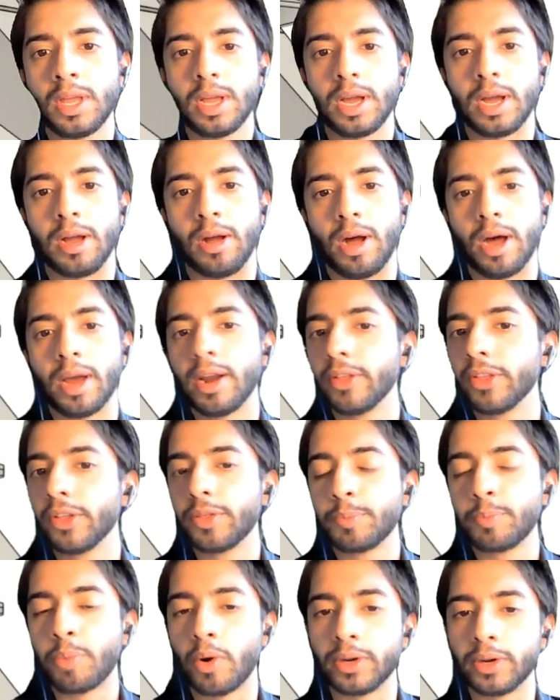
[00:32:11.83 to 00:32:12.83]
Another
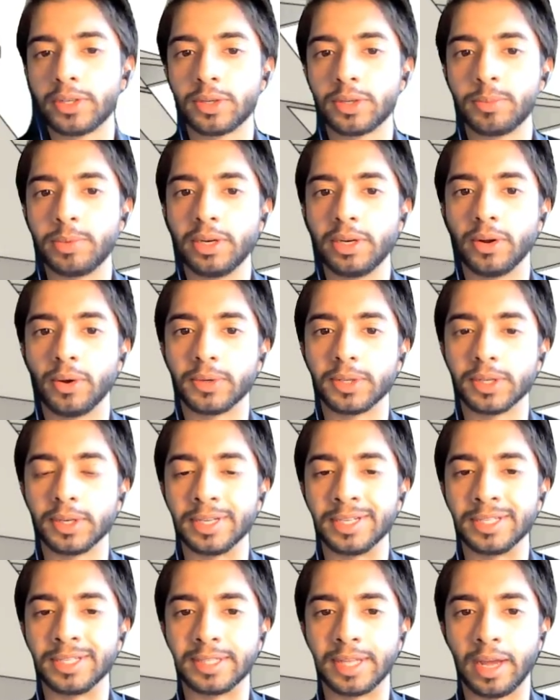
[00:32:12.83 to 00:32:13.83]
point to be noted
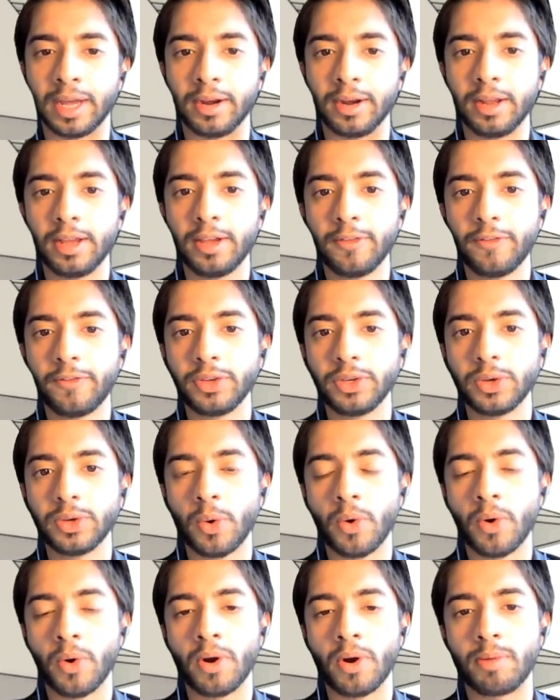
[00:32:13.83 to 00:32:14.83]
is that if
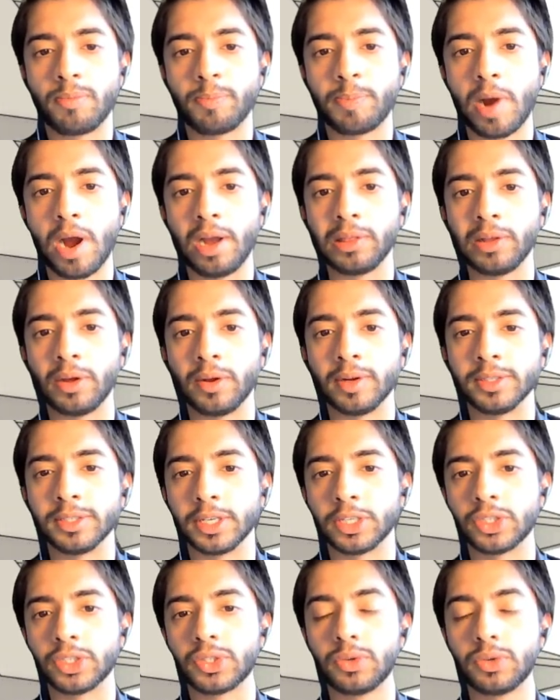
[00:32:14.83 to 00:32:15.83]
your pylon is
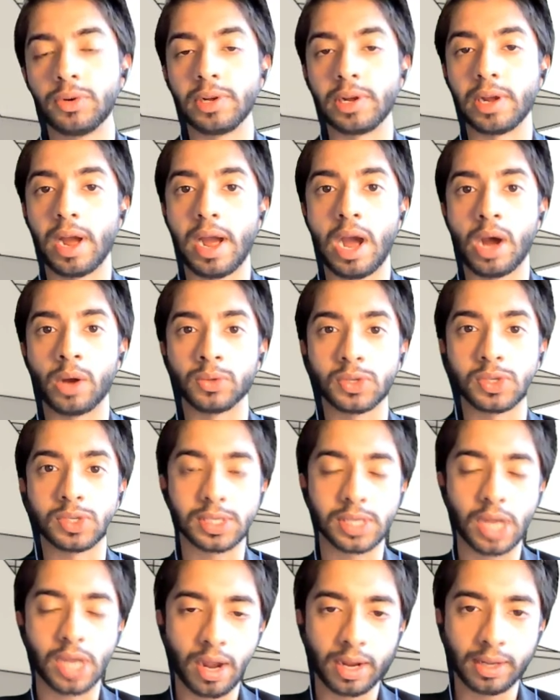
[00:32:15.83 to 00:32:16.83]
extruding
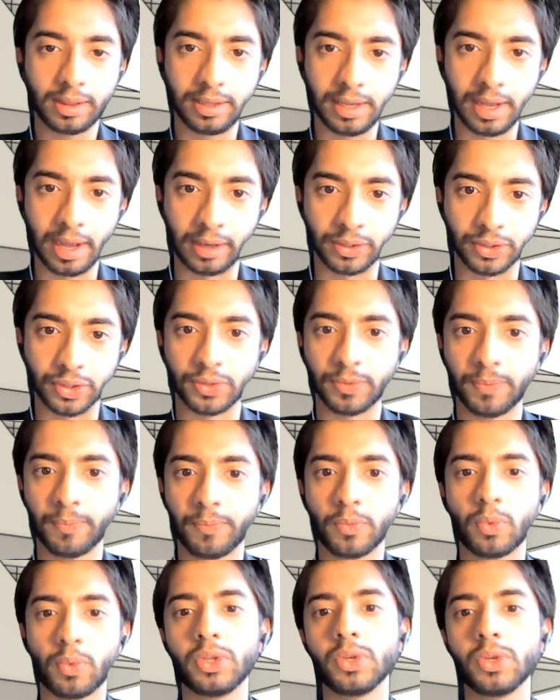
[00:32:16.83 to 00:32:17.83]
outside the engine,
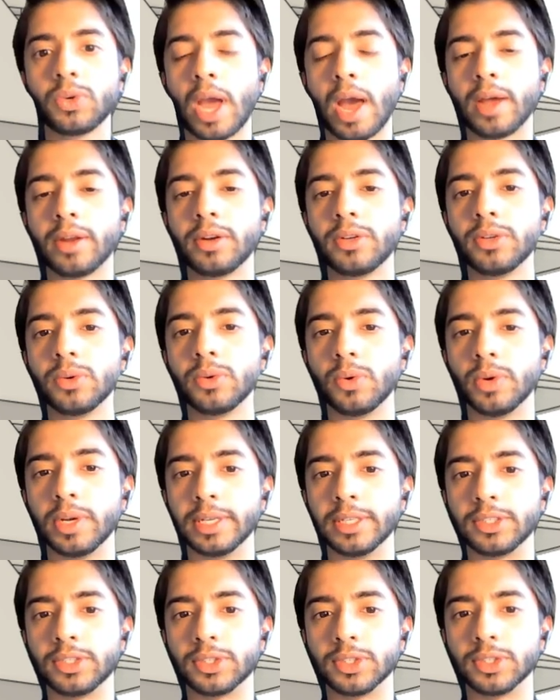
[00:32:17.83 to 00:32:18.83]
what you can do
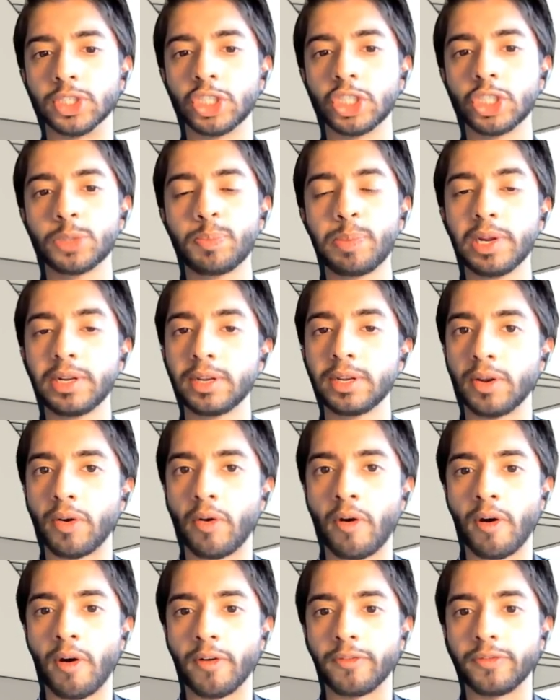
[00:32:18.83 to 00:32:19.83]
is just split it
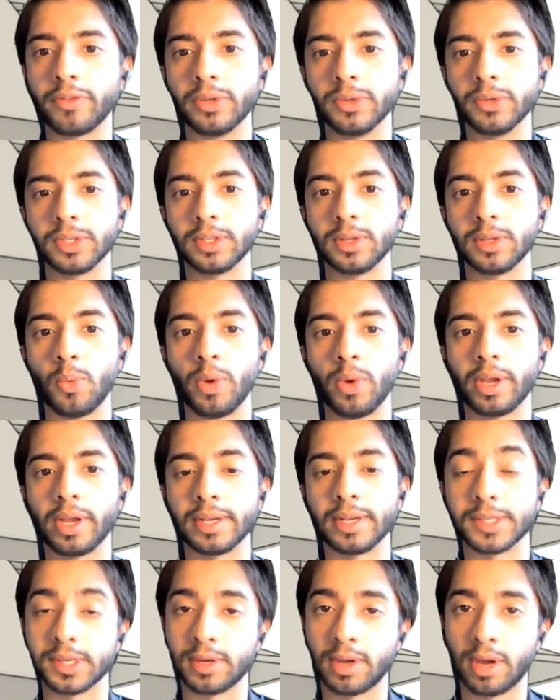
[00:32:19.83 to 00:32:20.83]
off using the wing
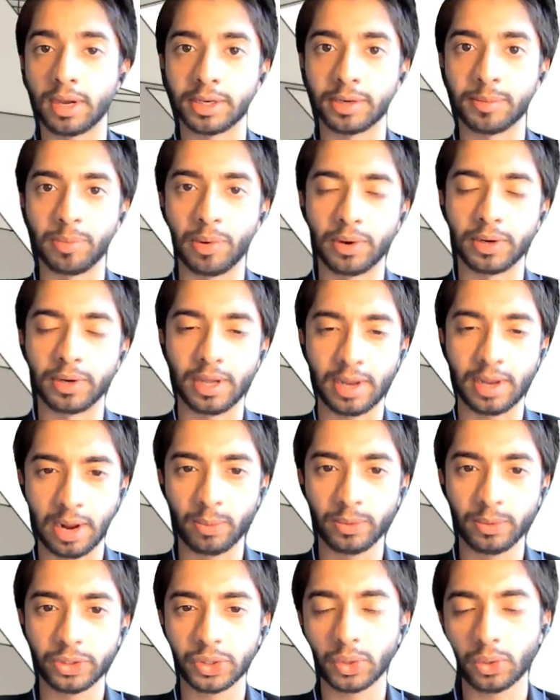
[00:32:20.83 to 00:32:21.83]
as a cutting body. And I
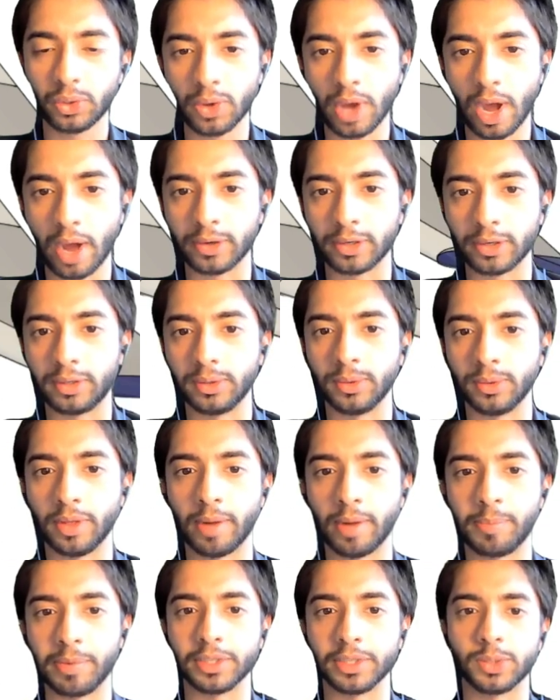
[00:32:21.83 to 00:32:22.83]
will show you how to do
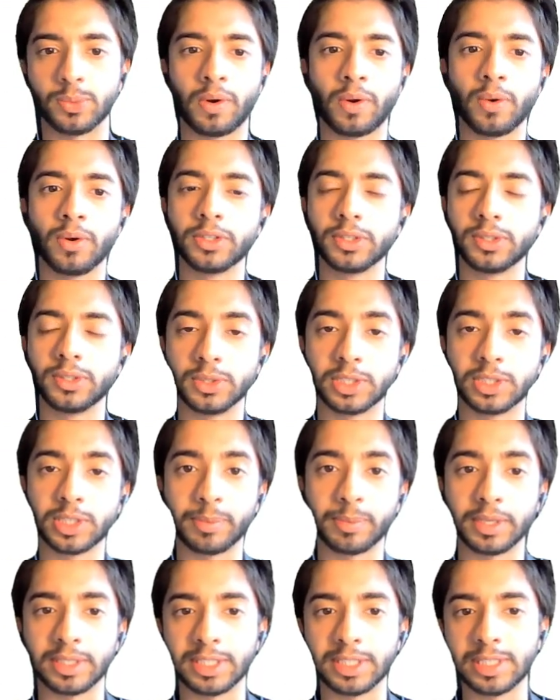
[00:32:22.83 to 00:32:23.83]
that because we're going to do
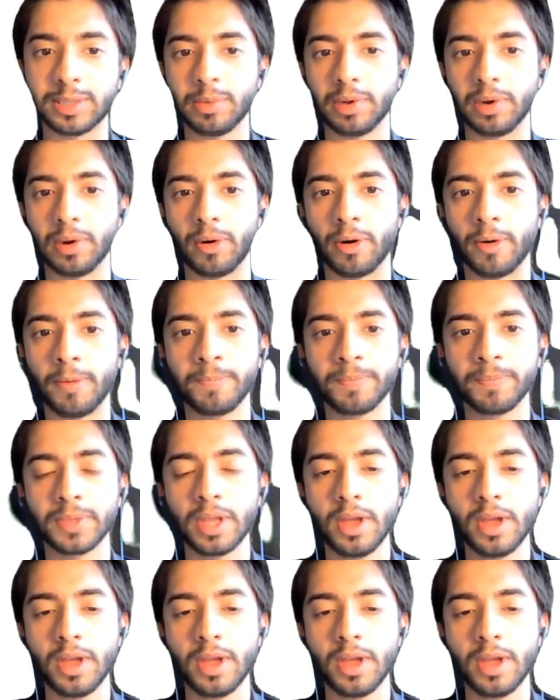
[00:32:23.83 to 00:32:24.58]
something similar